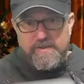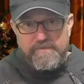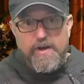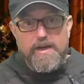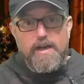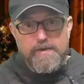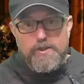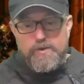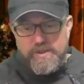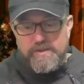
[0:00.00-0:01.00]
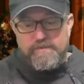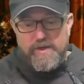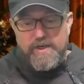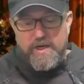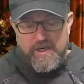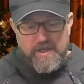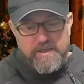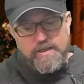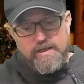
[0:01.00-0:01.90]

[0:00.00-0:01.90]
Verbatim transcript: very heavy duty, very hard,